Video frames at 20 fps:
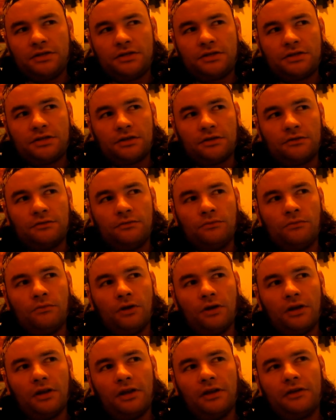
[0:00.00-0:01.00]
So
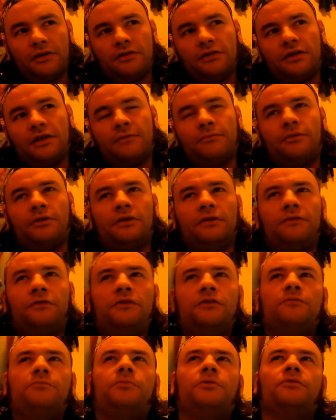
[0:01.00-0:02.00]
while I accept that if
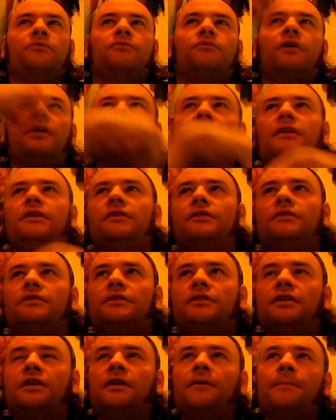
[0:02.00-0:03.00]
you've been
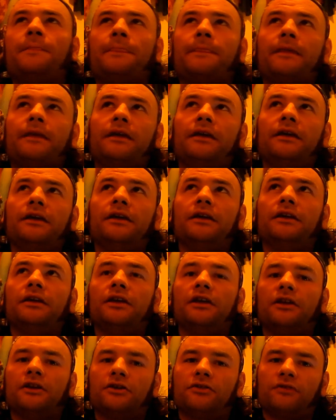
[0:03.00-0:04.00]
raised in
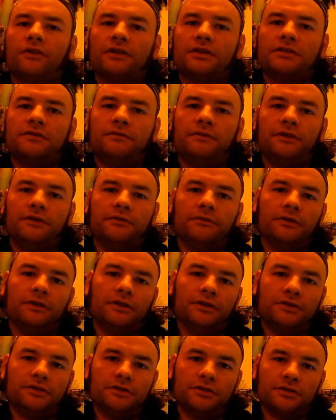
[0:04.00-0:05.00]
an aggressively
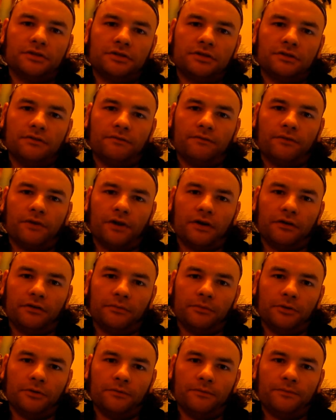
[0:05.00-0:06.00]
religious
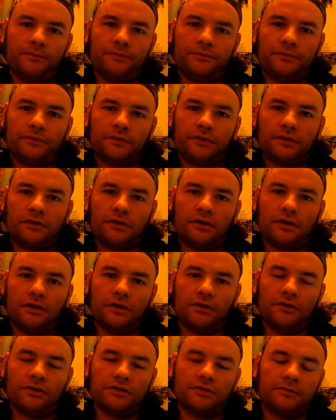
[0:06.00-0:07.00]
environment, an
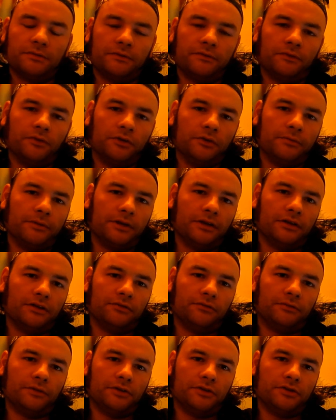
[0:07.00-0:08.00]
aggressively
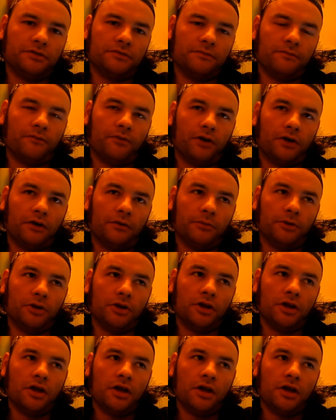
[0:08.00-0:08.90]
fundamentalist religious environment,